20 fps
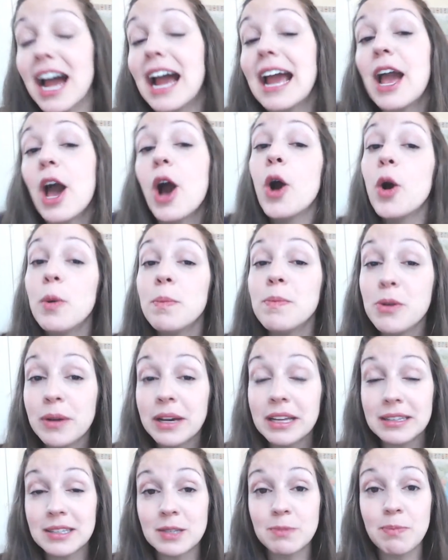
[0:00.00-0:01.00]
I hope you
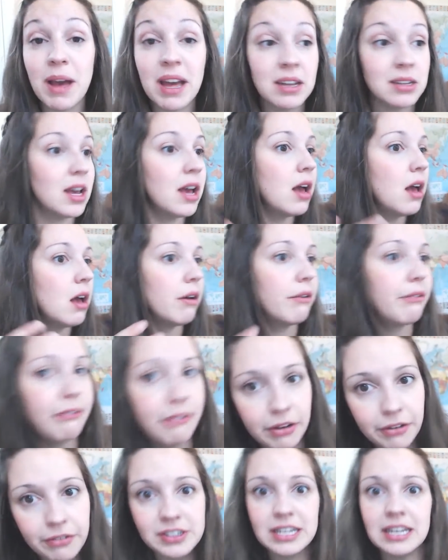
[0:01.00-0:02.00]
can spend
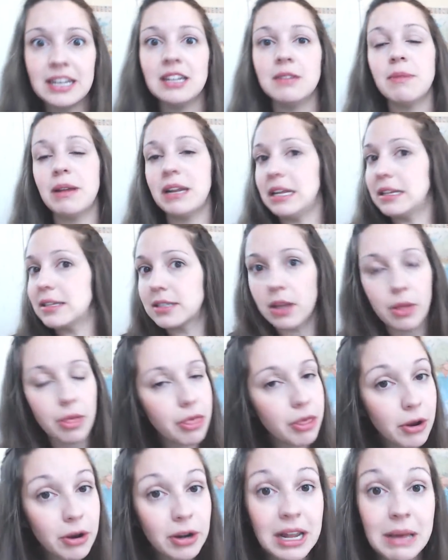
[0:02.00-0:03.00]
15 minutes,
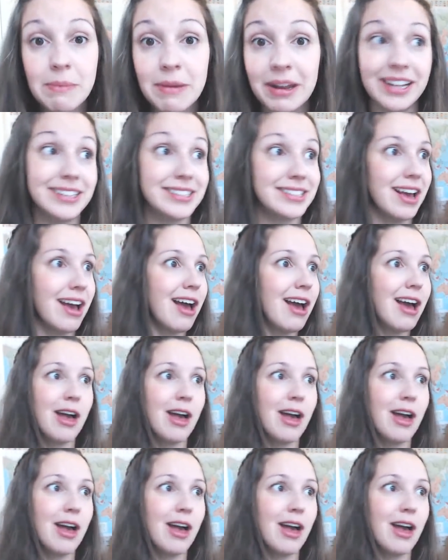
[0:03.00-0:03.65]
30 minutes,